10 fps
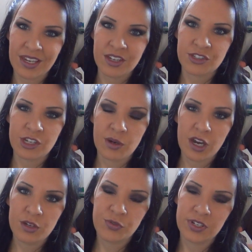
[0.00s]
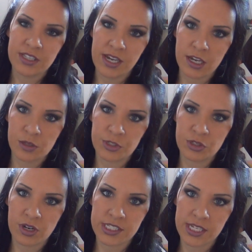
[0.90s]
so hopefully that helps you
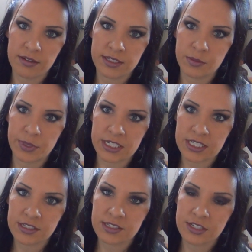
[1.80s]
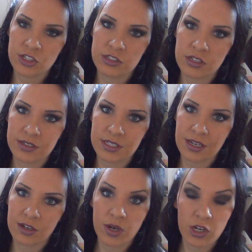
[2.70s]
guys out a little bit. It's actually starting to
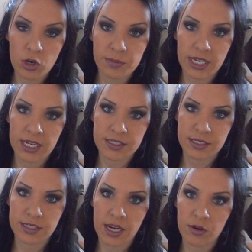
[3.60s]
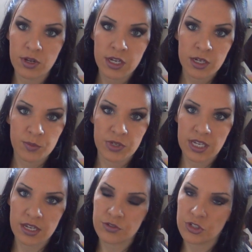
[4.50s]
get quite complicated now, but
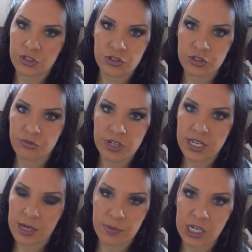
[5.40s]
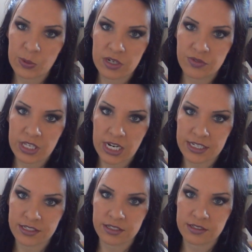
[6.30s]
again, just recap and go over the
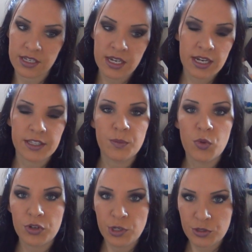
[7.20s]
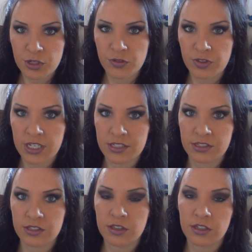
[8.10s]
lessons, and the more you do of
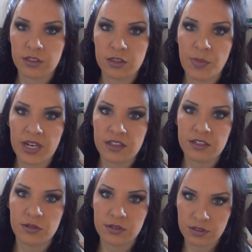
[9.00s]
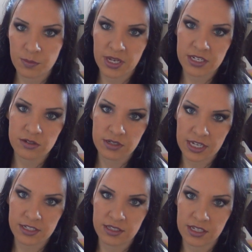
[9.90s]
this, the better you'll
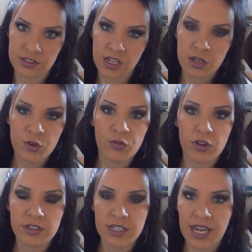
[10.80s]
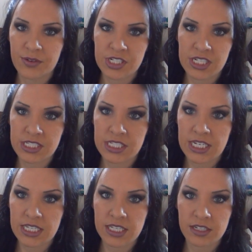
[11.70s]
get at this. Follow the counting
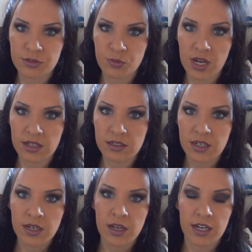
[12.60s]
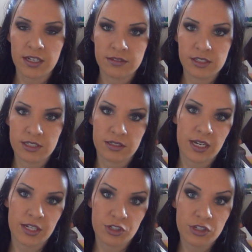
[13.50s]
underneath it as well, and
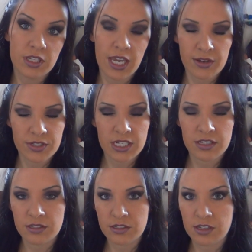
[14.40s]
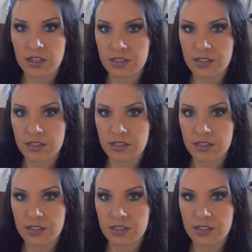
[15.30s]
do the counting as at the